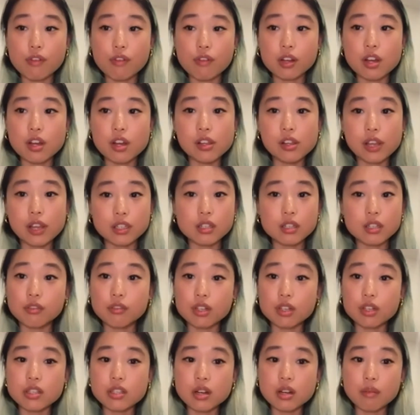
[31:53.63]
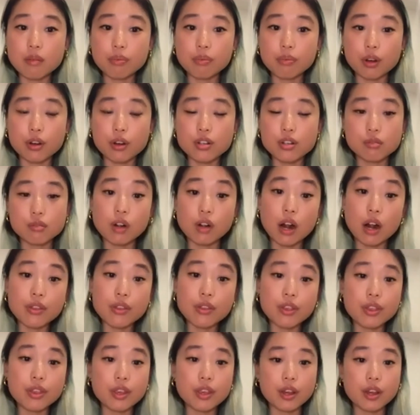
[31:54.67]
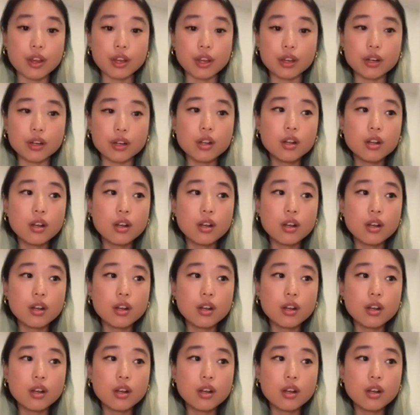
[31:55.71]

a collectivist approach rather than